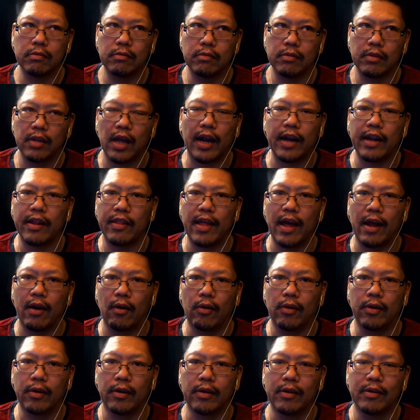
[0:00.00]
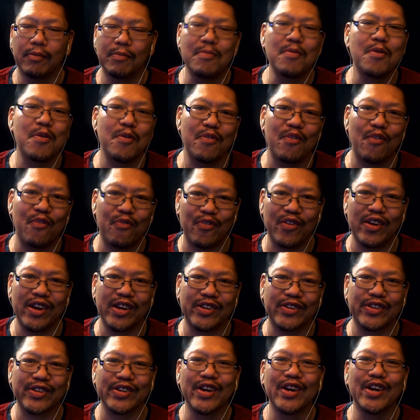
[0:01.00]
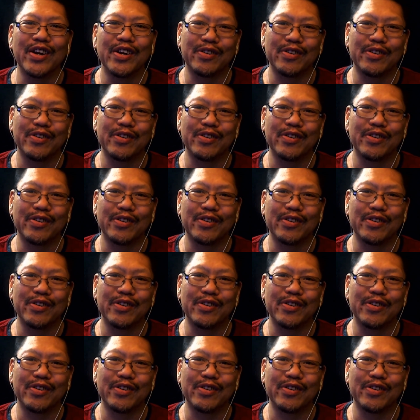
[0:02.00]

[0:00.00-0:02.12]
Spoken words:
Not in that order. Move your fish,